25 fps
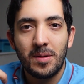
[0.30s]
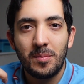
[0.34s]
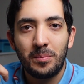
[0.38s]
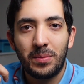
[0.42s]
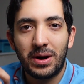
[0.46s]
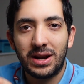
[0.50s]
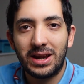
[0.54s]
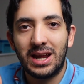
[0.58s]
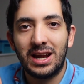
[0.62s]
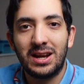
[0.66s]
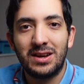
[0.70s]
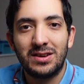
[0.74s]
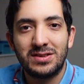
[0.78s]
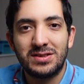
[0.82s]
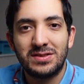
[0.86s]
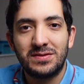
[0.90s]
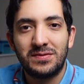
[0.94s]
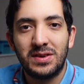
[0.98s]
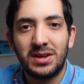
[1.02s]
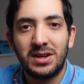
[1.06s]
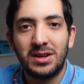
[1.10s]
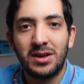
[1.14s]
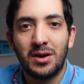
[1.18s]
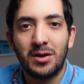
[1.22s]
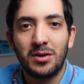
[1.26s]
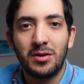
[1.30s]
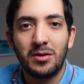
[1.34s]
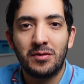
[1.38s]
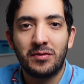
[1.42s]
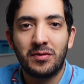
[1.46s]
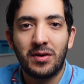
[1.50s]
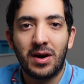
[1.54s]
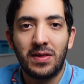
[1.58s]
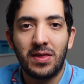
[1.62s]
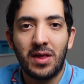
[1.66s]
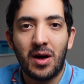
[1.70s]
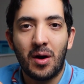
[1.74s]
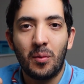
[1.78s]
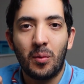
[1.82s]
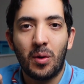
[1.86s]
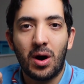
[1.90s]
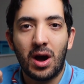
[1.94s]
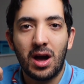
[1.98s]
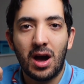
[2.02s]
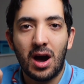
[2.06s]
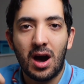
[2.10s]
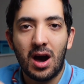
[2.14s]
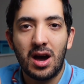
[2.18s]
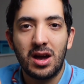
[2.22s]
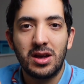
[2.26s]
By the end of this video, you'll find out
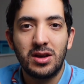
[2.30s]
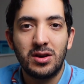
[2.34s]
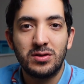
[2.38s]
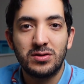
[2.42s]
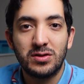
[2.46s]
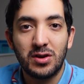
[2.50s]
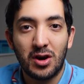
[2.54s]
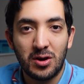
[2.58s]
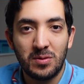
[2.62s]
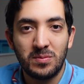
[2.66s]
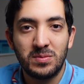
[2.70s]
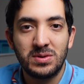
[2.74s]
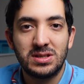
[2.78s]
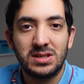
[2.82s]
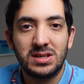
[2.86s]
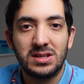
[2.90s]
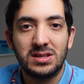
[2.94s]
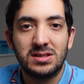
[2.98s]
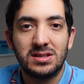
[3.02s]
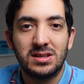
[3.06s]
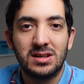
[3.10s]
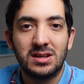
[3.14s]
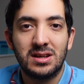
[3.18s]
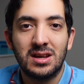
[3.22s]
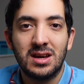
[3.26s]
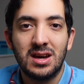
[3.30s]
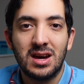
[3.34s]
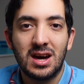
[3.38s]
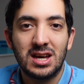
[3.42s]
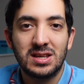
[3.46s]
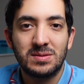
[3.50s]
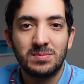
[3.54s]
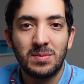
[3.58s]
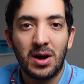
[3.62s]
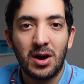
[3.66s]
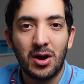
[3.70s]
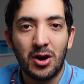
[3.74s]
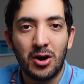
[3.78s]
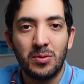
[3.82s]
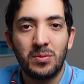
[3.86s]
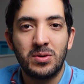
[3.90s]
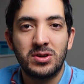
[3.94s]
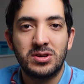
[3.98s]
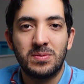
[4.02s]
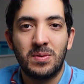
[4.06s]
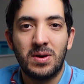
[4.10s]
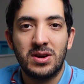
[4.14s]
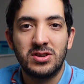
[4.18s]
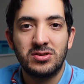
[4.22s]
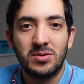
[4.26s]
why I use Home Assistant as my home
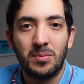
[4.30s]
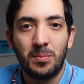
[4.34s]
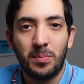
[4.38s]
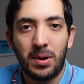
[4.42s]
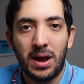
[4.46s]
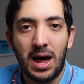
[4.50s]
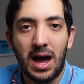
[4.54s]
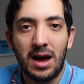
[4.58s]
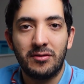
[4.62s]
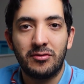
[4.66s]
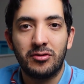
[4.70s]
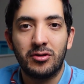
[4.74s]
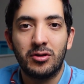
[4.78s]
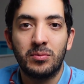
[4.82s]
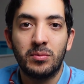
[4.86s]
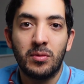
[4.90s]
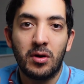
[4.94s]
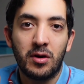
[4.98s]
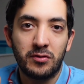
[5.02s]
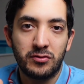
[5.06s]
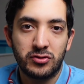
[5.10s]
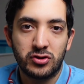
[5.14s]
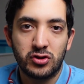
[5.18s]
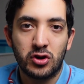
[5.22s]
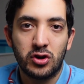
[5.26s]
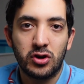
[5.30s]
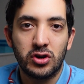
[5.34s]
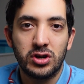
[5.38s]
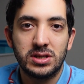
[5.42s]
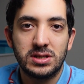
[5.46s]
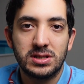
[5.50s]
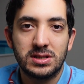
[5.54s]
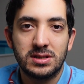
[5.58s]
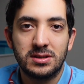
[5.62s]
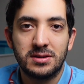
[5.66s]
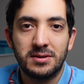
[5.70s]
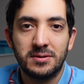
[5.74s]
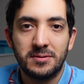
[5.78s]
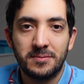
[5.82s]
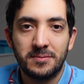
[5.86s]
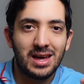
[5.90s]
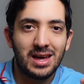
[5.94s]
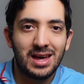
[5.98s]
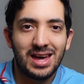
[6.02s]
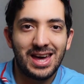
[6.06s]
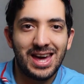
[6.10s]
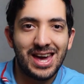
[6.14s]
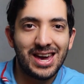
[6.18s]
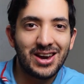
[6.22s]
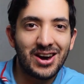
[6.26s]
automation platform of choice.
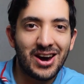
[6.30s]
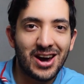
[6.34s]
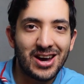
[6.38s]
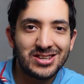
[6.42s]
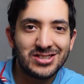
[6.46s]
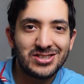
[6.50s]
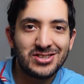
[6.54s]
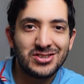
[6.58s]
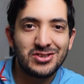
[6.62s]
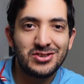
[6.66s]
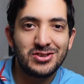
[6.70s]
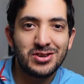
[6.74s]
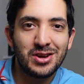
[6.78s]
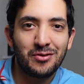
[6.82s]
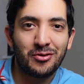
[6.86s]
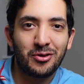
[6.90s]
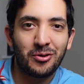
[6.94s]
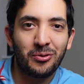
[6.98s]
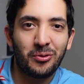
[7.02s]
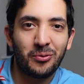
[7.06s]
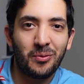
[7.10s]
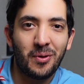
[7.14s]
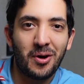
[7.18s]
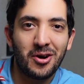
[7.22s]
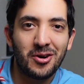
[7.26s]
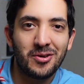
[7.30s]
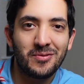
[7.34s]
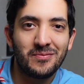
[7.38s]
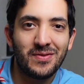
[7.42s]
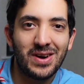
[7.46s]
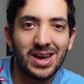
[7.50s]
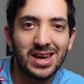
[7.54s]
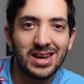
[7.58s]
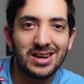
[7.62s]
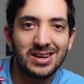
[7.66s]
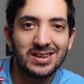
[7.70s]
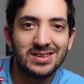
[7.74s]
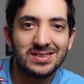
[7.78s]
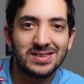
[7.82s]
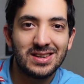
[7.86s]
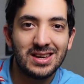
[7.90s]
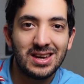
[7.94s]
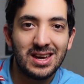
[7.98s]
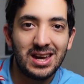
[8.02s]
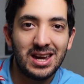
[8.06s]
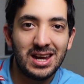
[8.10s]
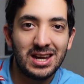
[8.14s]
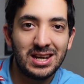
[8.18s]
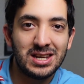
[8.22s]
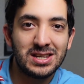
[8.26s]
Hey guys, it's Gio from Smart Home Makers.
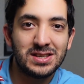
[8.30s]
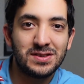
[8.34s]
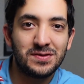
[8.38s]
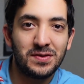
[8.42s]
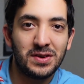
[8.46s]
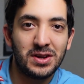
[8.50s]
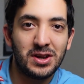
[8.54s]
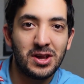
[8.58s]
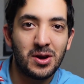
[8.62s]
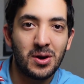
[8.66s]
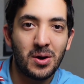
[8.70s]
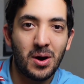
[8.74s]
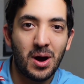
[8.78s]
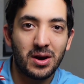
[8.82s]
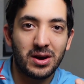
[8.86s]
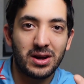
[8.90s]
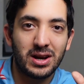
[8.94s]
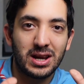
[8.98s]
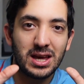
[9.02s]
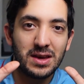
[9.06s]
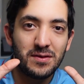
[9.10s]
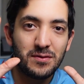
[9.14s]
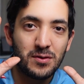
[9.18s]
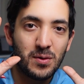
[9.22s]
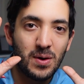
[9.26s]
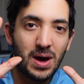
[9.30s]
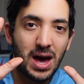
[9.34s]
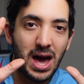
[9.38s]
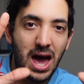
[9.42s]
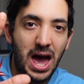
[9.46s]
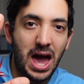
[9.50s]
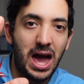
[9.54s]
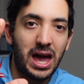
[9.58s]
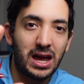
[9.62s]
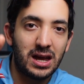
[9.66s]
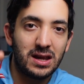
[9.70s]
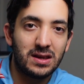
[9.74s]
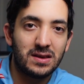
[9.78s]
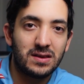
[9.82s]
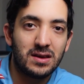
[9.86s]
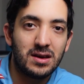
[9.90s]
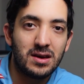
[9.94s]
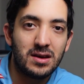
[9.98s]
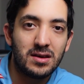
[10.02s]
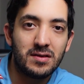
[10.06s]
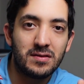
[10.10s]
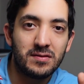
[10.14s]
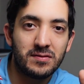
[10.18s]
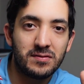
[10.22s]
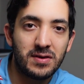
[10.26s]
In this video, I'm going to give you 8
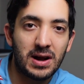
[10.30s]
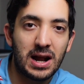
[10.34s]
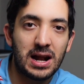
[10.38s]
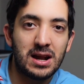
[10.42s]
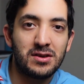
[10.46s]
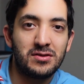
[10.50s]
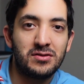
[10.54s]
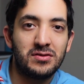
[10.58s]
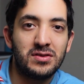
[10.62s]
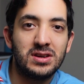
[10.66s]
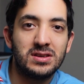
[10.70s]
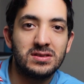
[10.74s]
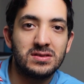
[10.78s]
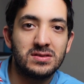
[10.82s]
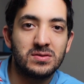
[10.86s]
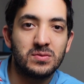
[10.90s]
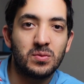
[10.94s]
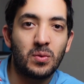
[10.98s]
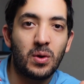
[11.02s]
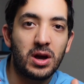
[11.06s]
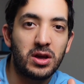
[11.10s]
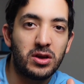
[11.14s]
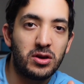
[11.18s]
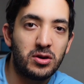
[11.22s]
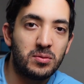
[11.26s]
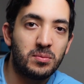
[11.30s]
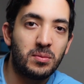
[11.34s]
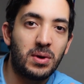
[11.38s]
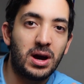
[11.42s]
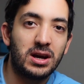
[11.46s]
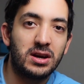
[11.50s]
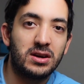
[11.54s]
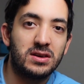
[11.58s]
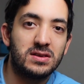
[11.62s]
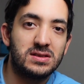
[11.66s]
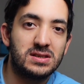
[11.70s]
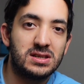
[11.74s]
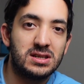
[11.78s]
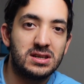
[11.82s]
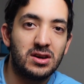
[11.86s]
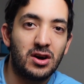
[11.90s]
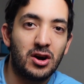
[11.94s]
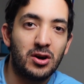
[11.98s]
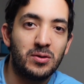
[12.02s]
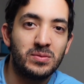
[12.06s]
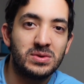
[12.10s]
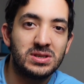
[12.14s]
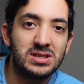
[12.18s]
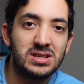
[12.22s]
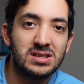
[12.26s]
valid reasons why you might consider
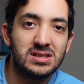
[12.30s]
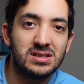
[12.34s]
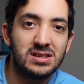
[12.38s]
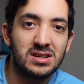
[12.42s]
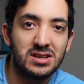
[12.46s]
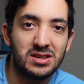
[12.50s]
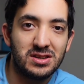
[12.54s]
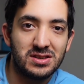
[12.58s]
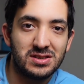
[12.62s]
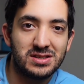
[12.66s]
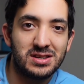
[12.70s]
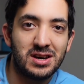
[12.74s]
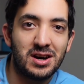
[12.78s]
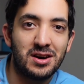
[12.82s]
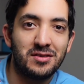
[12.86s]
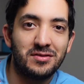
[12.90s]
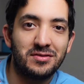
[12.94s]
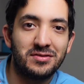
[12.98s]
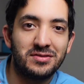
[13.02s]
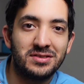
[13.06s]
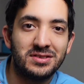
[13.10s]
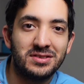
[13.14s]
Home Assistant yourself.